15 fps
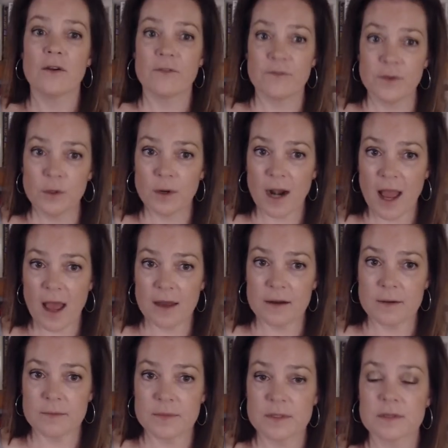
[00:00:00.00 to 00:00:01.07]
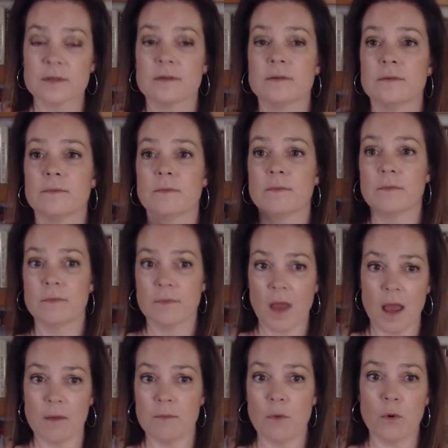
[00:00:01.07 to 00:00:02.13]
fewer atoms
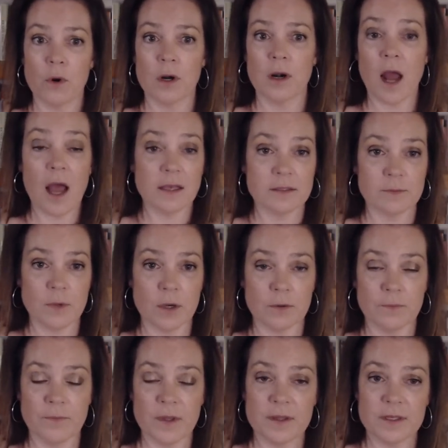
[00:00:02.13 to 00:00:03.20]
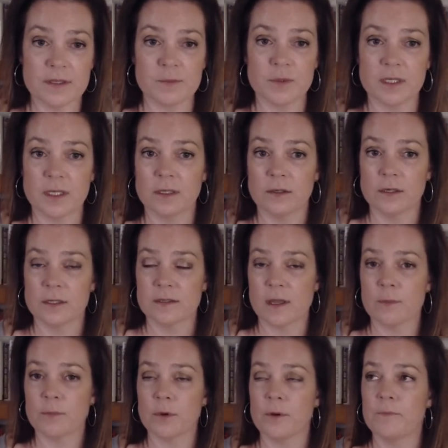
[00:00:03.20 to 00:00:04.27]
and more osmo in this particular
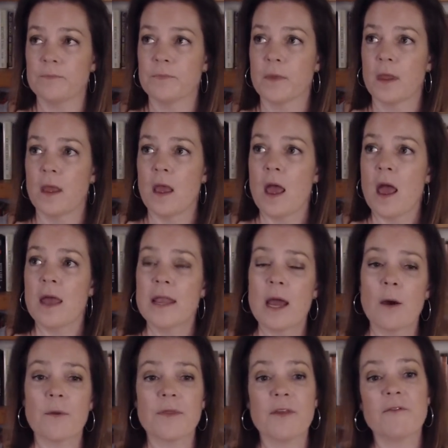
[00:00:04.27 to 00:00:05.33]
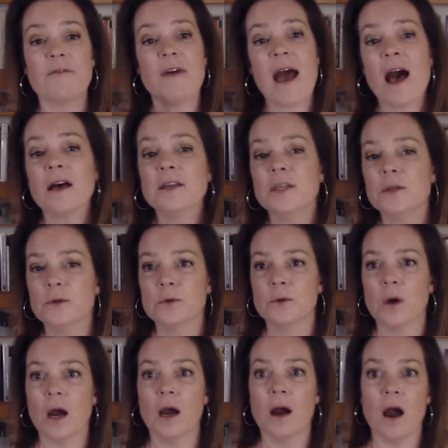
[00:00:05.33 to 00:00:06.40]
example. Now, the value
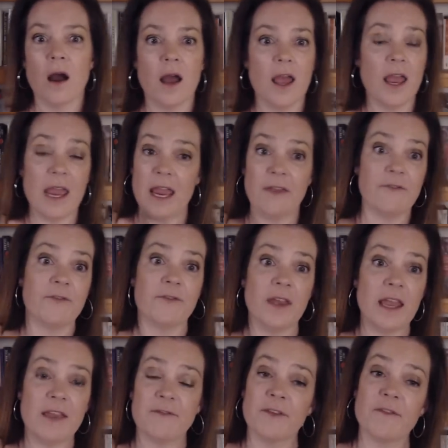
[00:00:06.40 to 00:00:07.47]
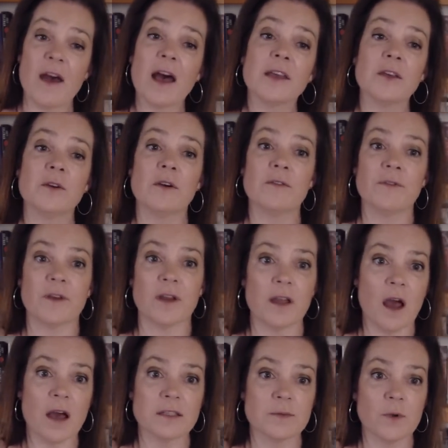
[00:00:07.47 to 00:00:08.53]
if if the value of
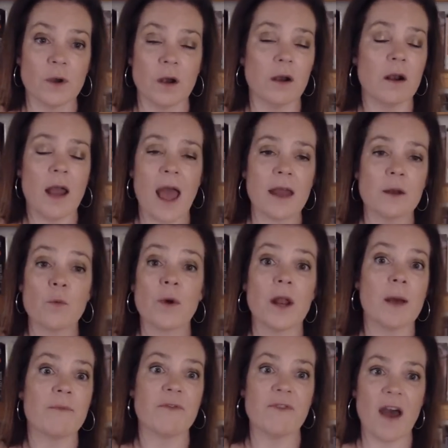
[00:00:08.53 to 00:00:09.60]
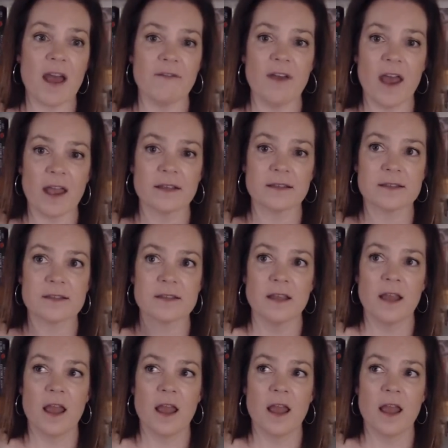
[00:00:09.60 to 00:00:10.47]
Cosmo or atom went up 5x,